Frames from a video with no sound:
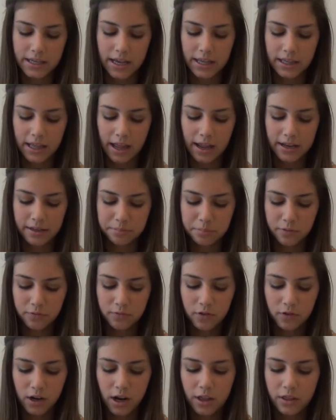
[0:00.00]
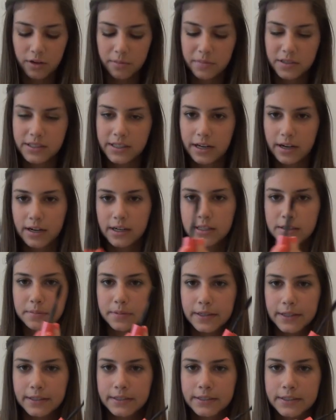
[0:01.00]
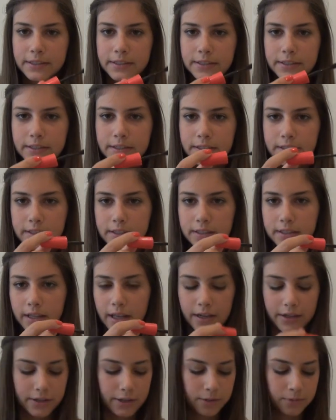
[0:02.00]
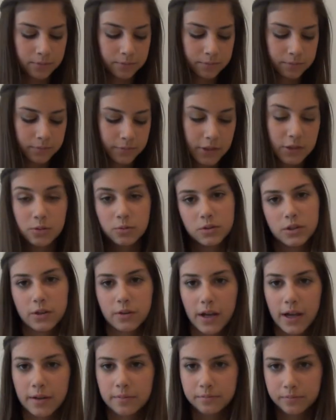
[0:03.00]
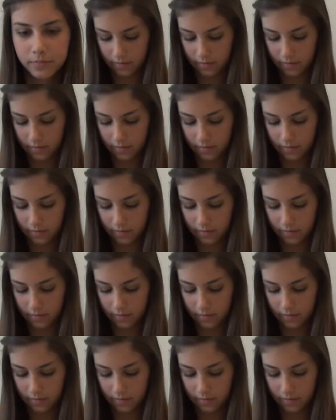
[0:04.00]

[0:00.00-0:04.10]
I prefer other mascaras, but I don't know. This one's okay.